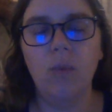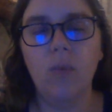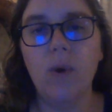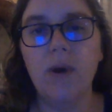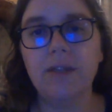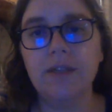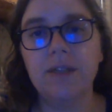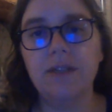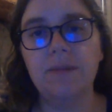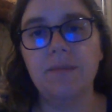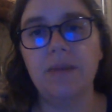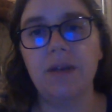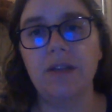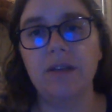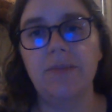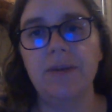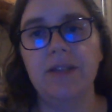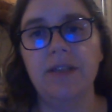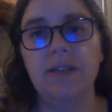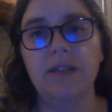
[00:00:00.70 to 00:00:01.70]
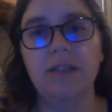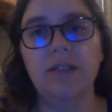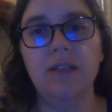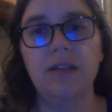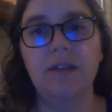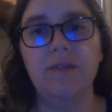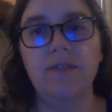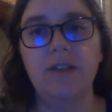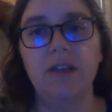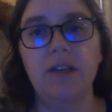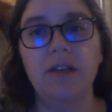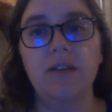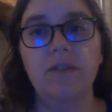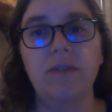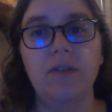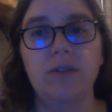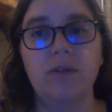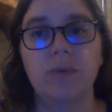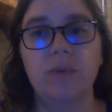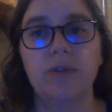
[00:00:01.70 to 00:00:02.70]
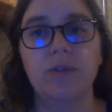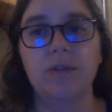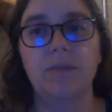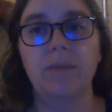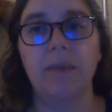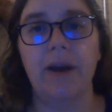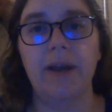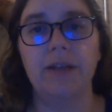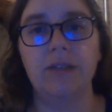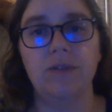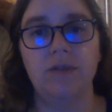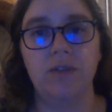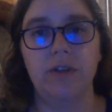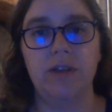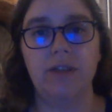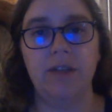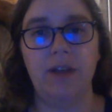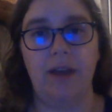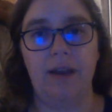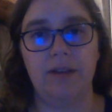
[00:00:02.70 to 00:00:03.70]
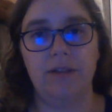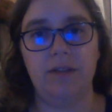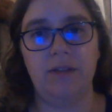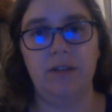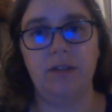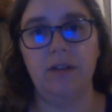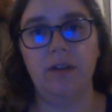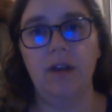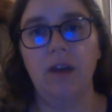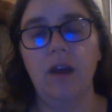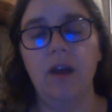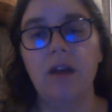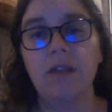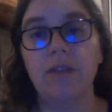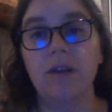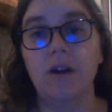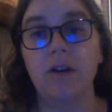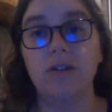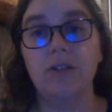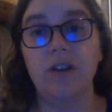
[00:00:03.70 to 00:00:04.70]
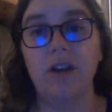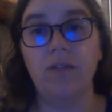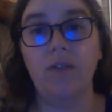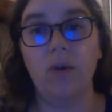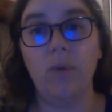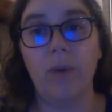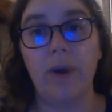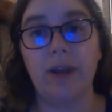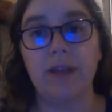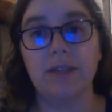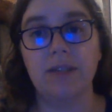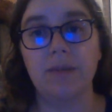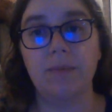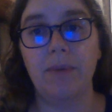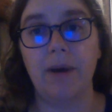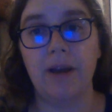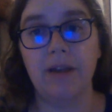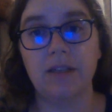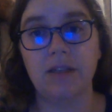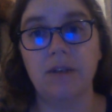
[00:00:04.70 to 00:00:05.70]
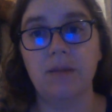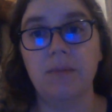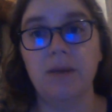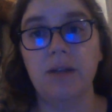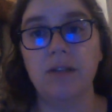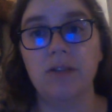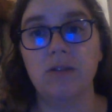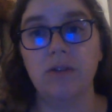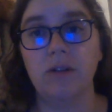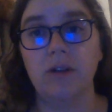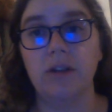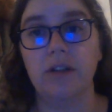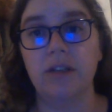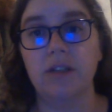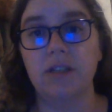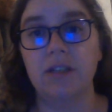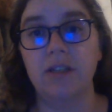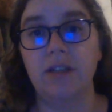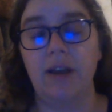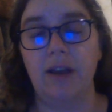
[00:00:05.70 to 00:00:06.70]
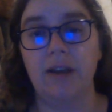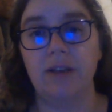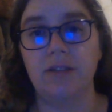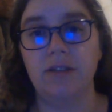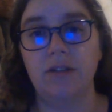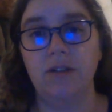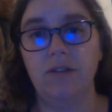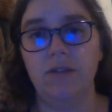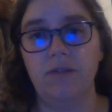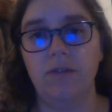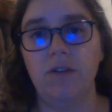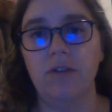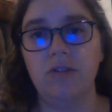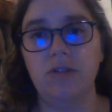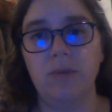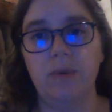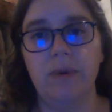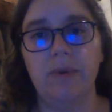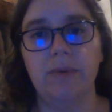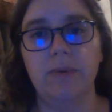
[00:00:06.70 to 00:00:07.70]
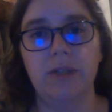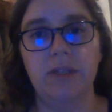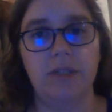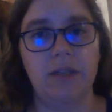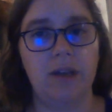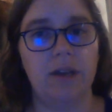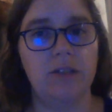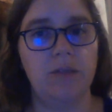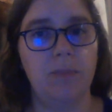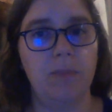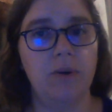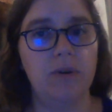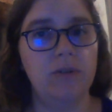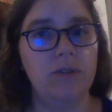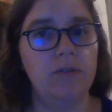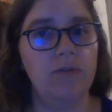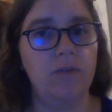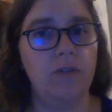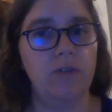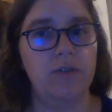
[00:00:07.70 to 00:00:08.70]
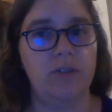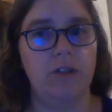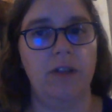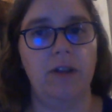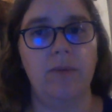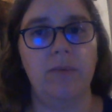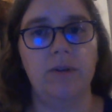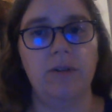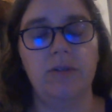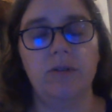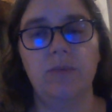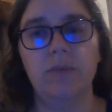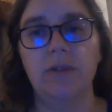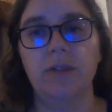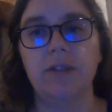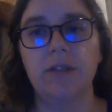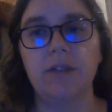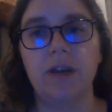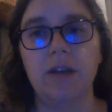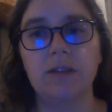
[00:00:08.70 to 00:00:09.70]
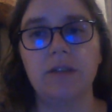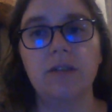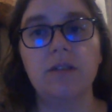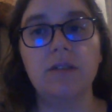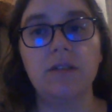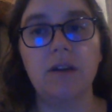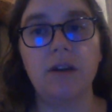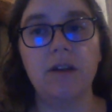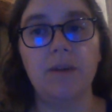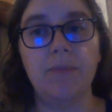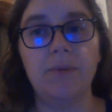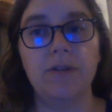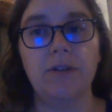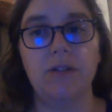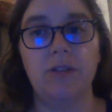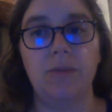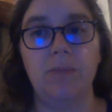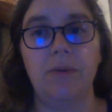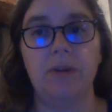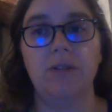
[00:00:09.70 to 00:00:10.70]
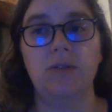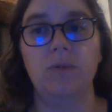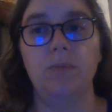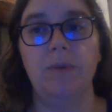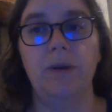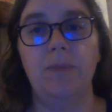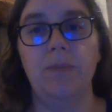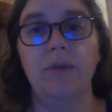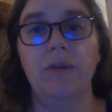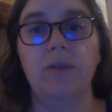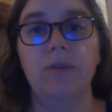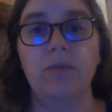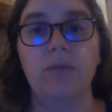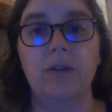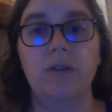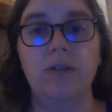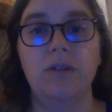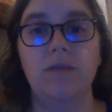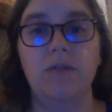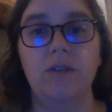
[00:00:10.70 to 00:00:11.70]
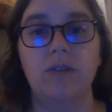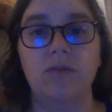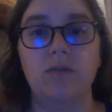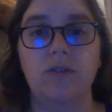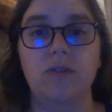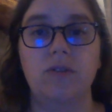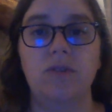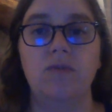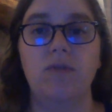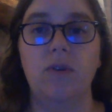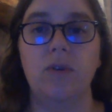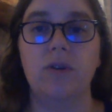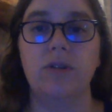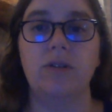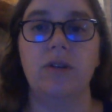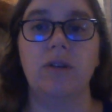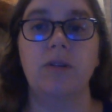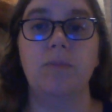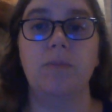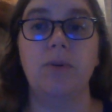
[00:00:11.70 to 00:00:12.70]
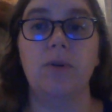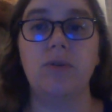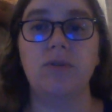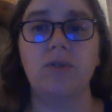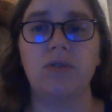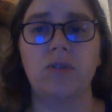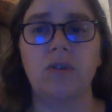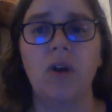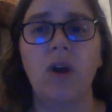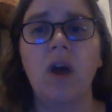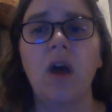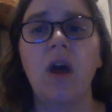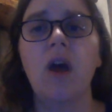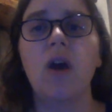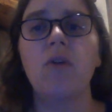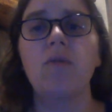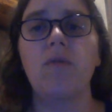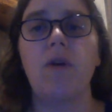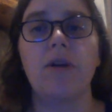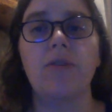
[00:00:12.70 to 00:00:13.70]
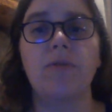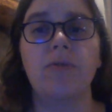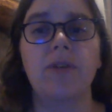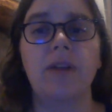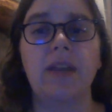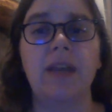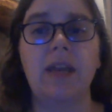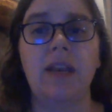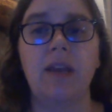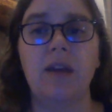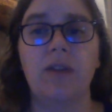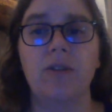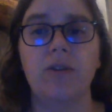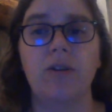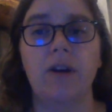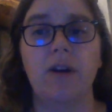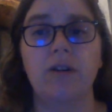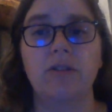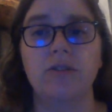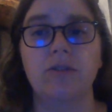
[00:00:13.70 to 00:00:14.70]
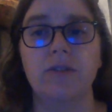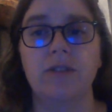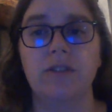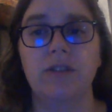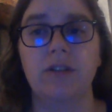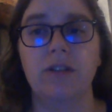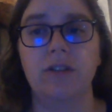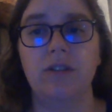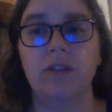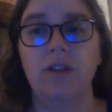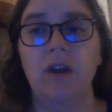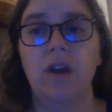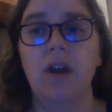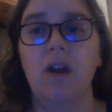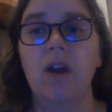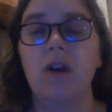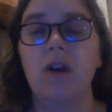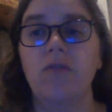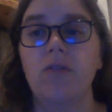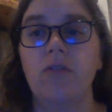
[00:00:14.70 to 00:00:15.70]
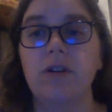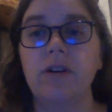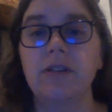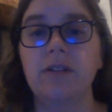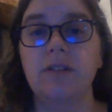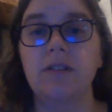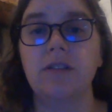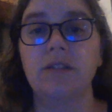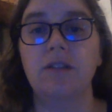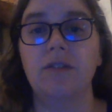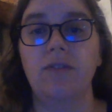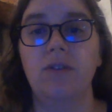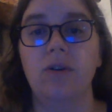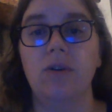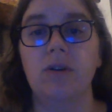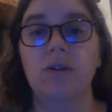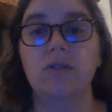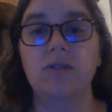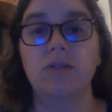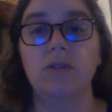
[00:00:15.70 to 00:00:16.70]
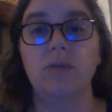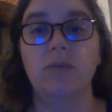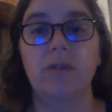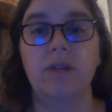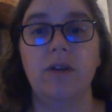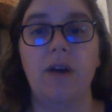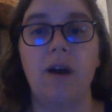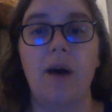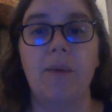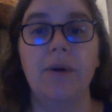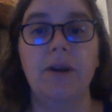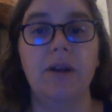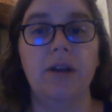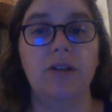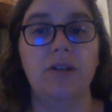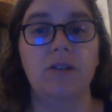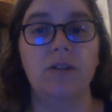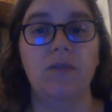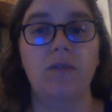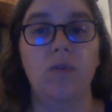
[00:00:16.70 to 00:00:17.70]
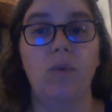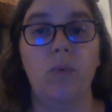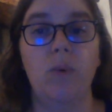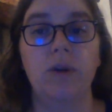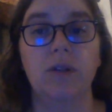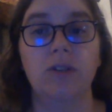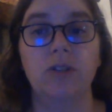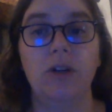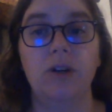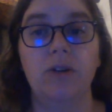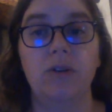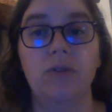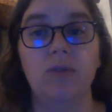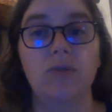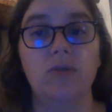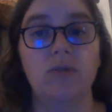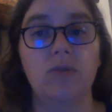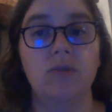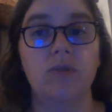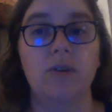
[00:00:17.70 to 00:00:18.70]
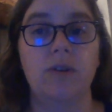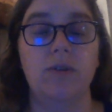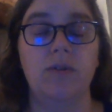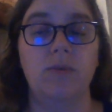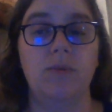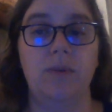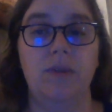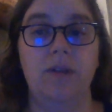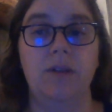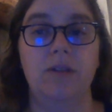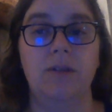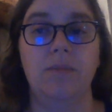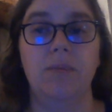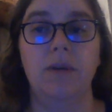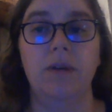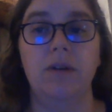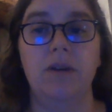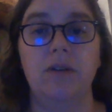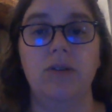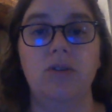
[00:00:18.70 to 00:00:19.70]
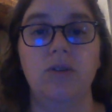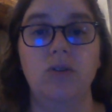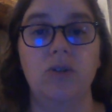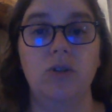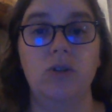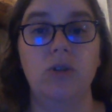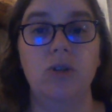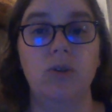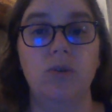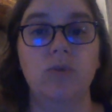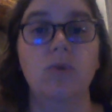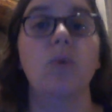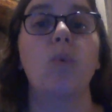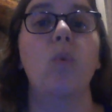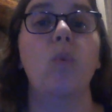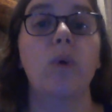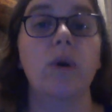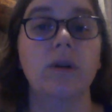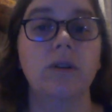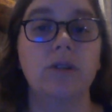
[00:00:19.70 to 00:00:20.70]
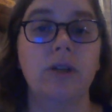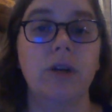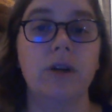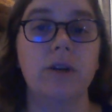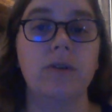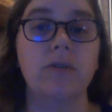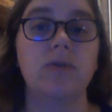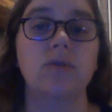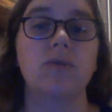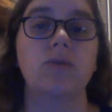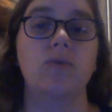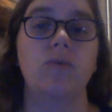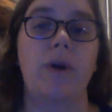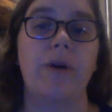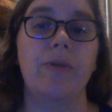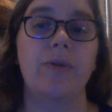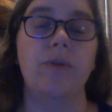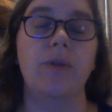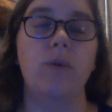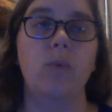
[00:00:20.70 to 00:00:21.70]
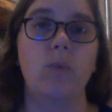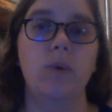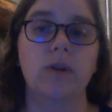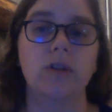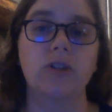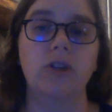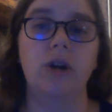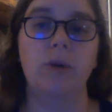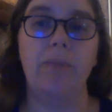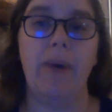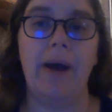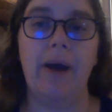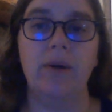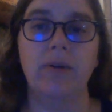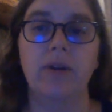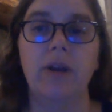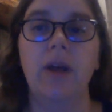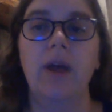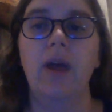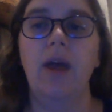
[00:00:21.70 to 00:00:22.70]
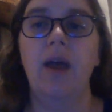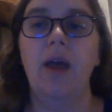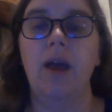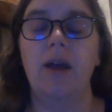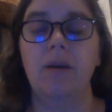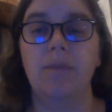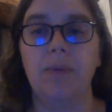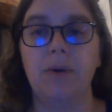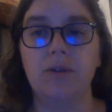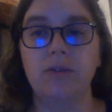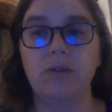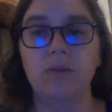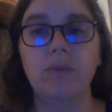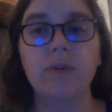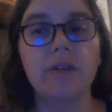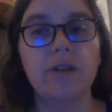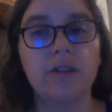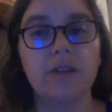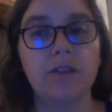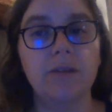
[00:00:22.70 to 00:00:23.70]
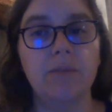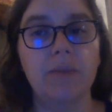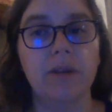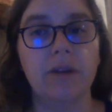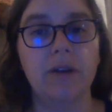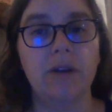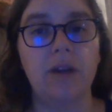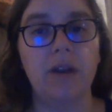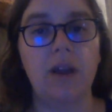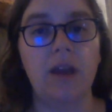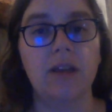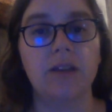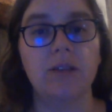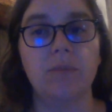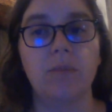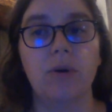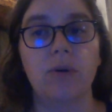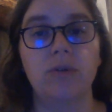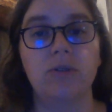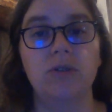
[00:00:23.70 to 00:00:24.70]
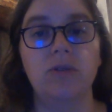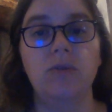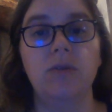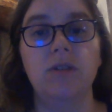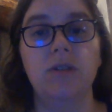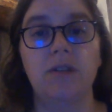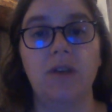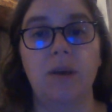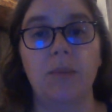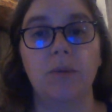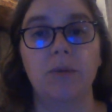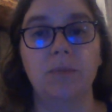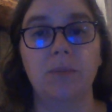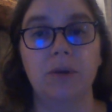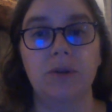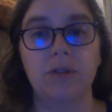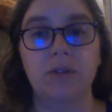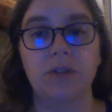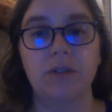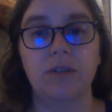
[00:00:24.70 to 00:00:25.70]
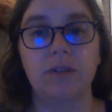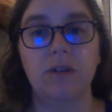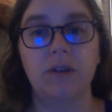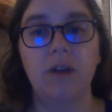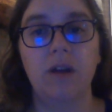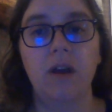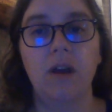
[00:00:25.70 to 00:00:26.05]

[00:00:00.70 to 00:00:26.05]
What does it mean to be sensitive to individuals and bias-free in text? There are several ways the bias can be inserted into text. First, we will discuss person-first language. When discussing study participants or people in the region of interest, you focus on the person rather than any other characteristics. For instance, if you are concerned with accommodations for wheelchair users or others with disabilities, you should use wheelchair users rather than wheelchair-bound, and a person with a disability as opposed to disabled person.